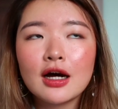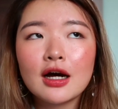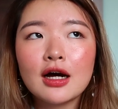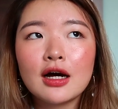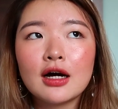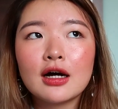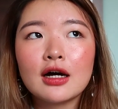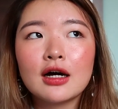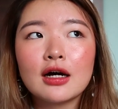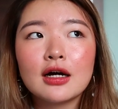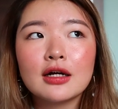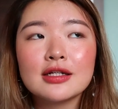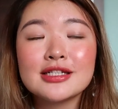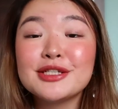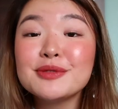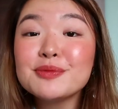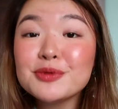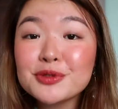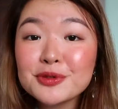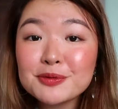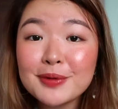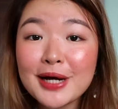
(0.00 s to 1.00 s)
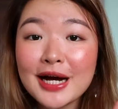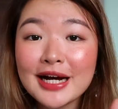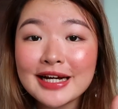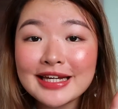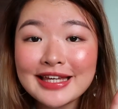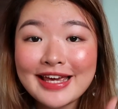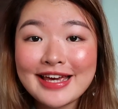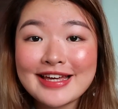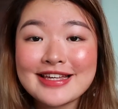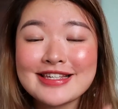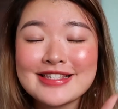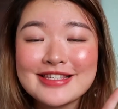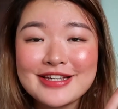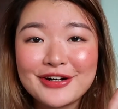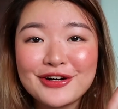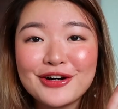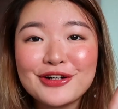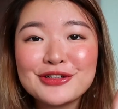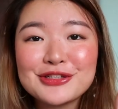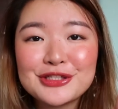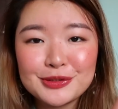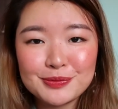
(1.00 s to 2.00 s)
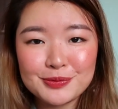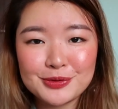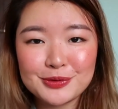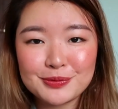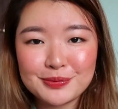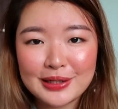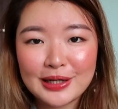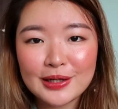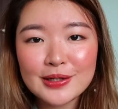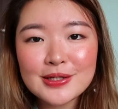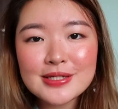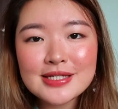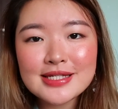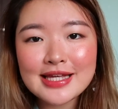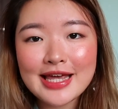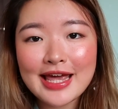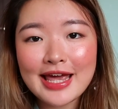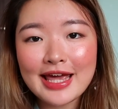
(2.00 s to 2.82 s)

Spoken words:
Jimjubang, yes, they're called Jimjubangs,